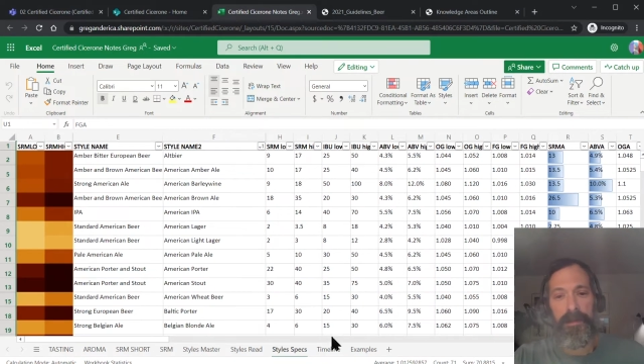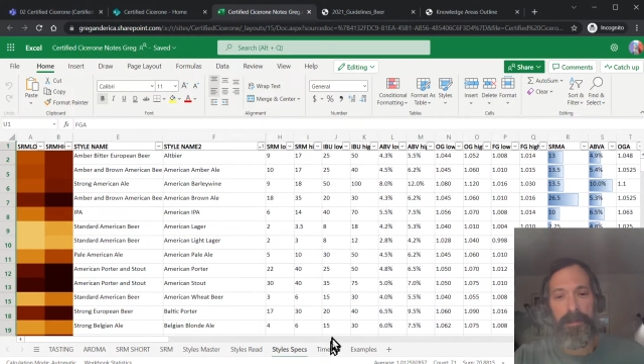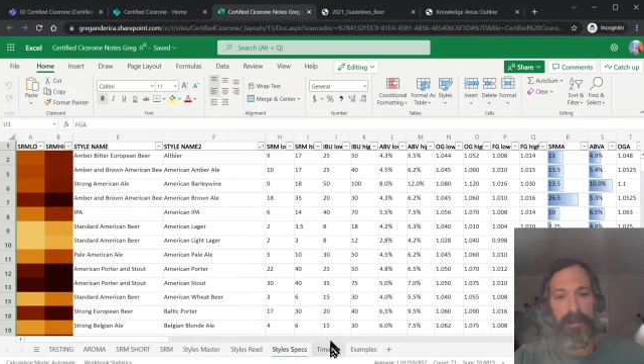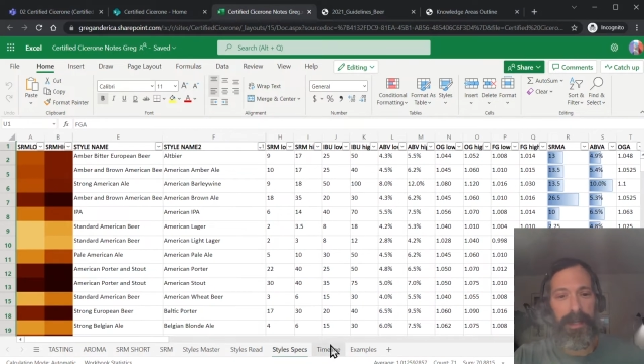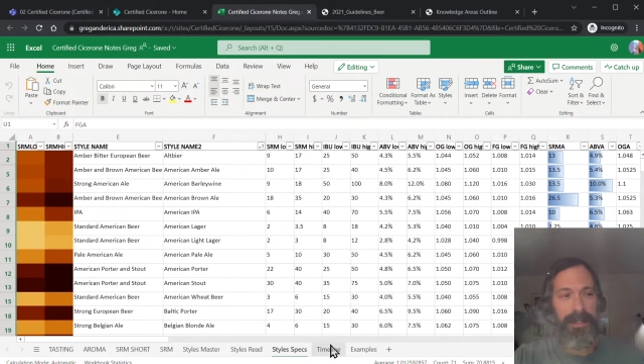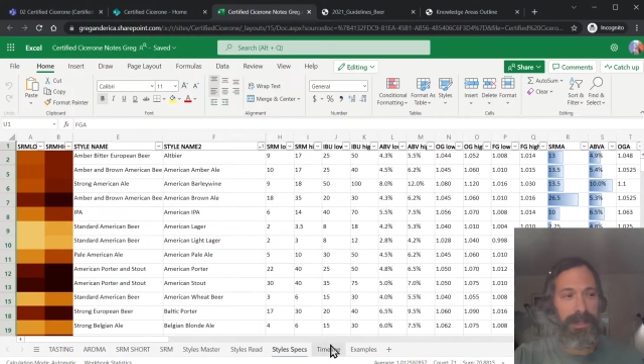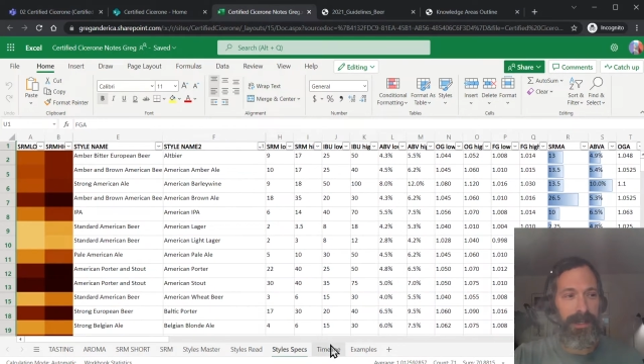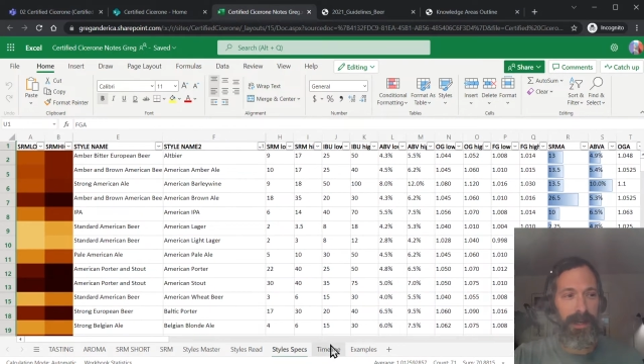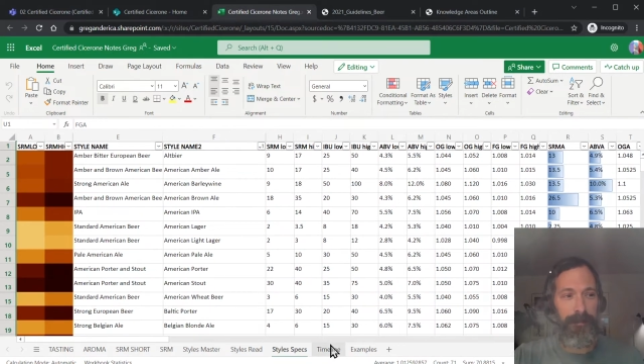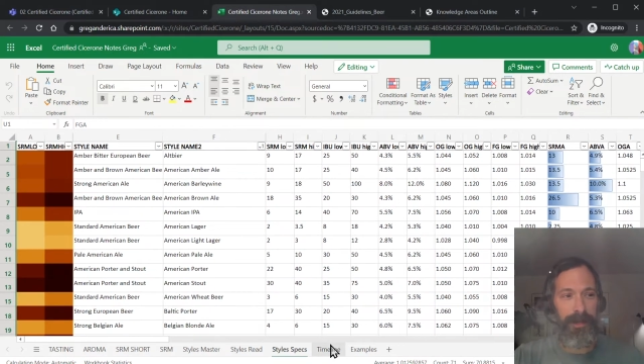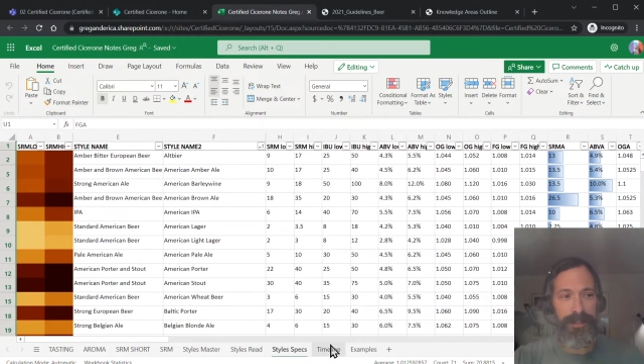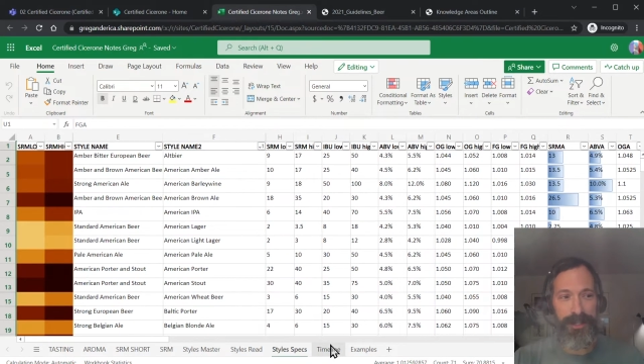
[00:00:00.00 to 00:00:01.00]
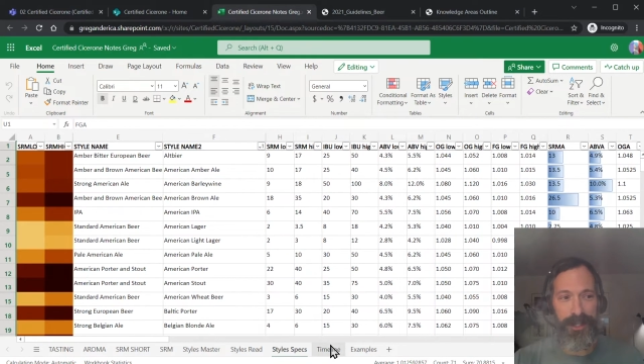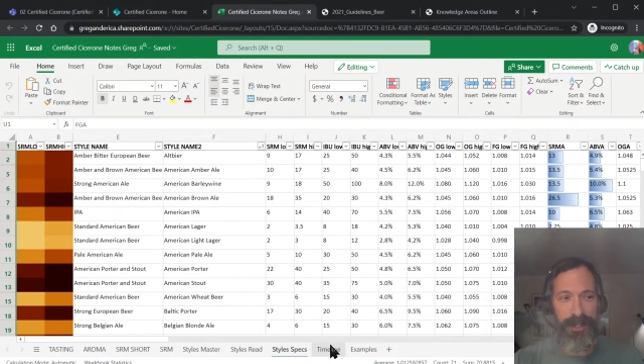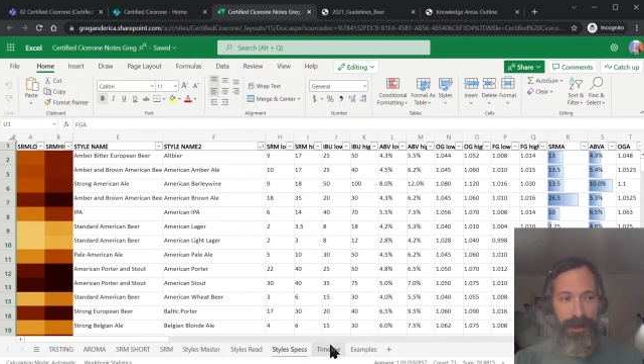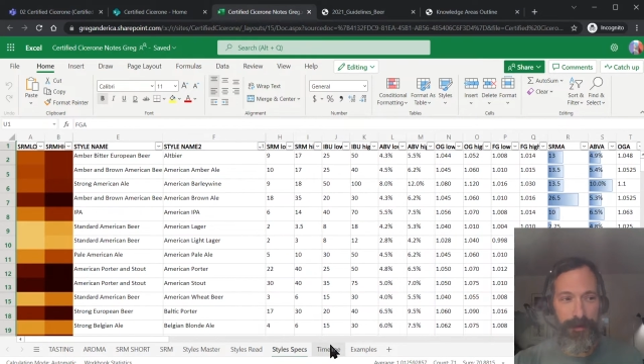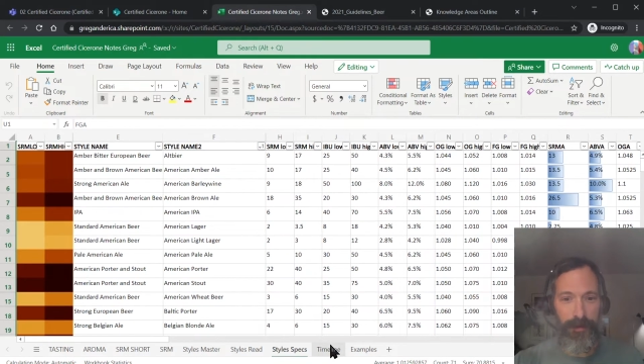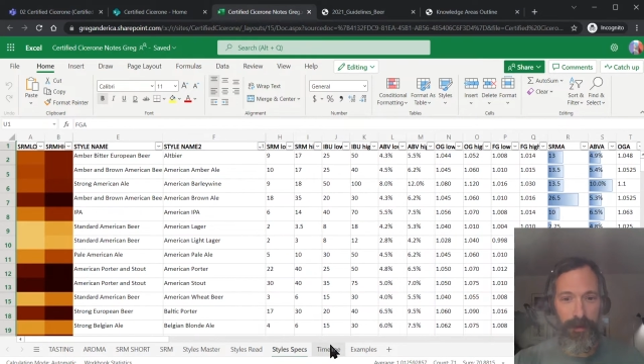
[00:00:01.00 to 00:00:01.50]
So that's going to get me into
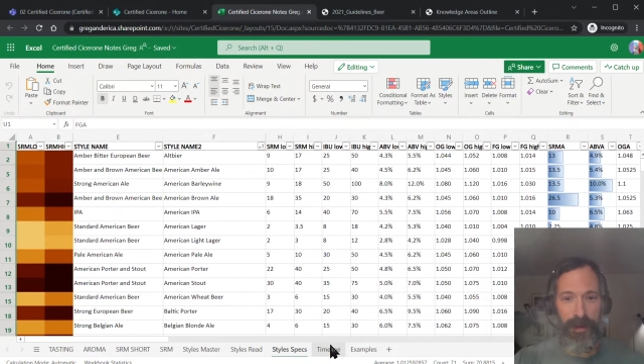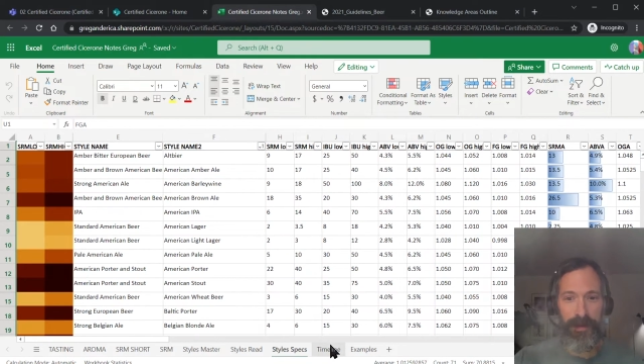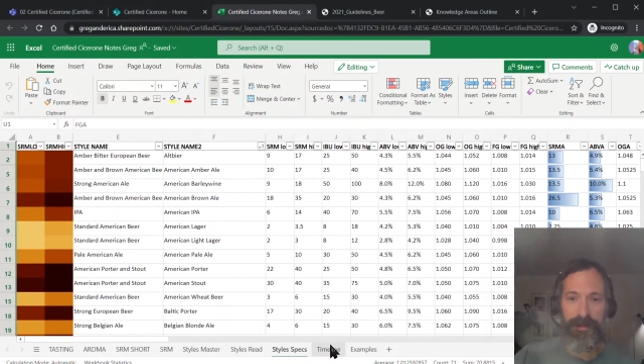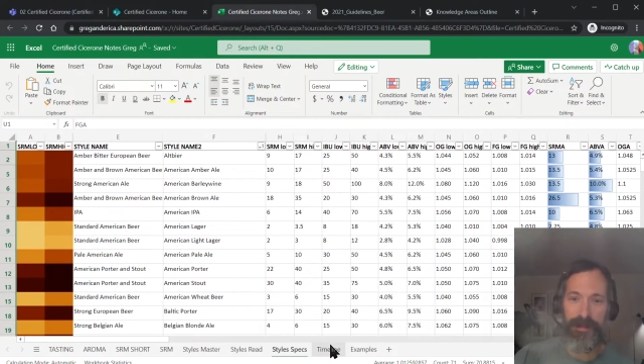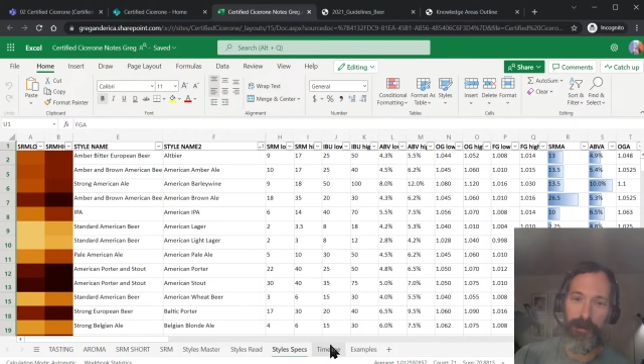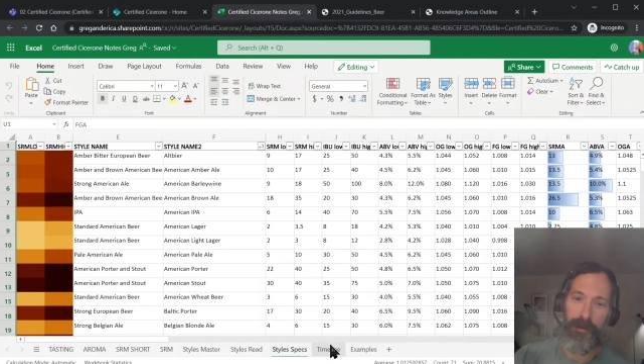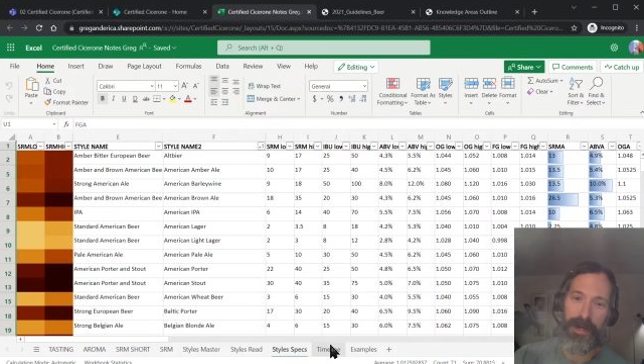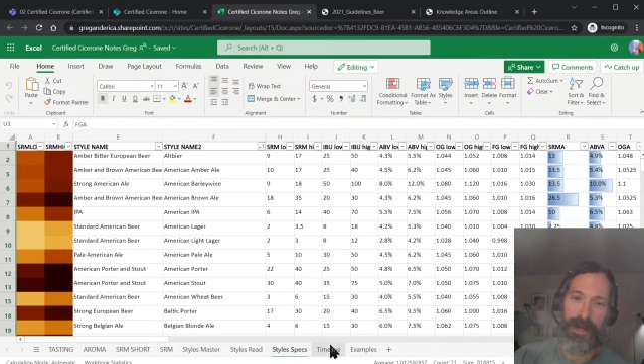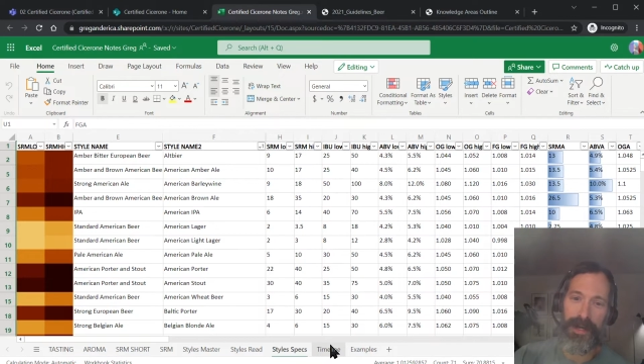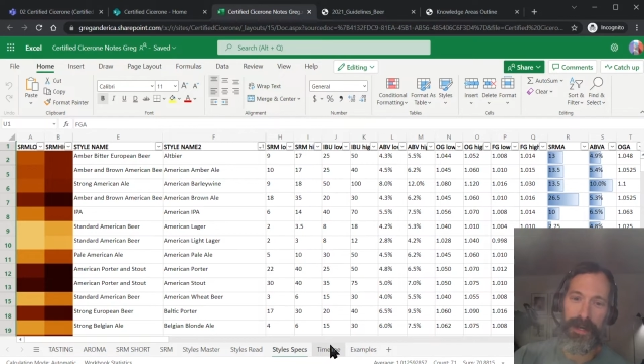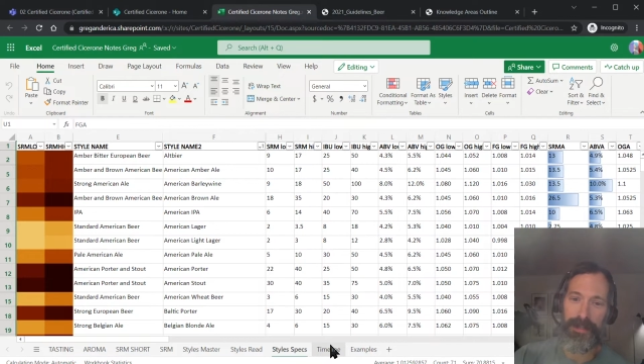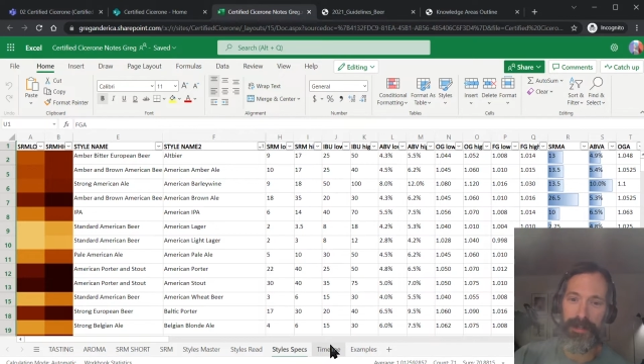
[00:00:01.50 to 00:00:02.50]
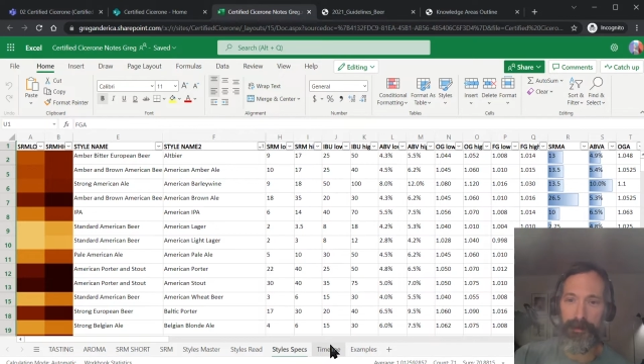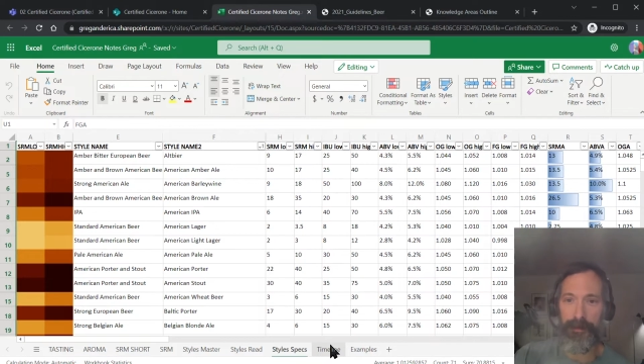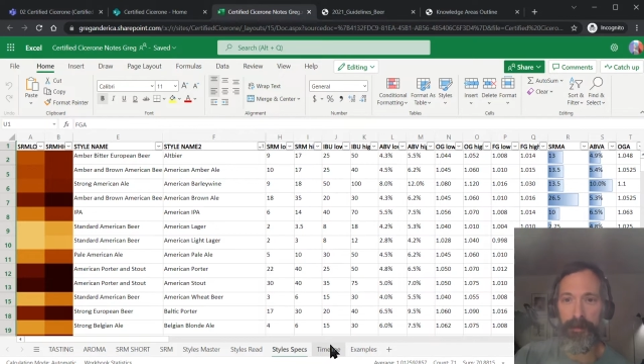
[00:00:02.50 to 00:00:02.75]
SharePoint. So what I kind of done.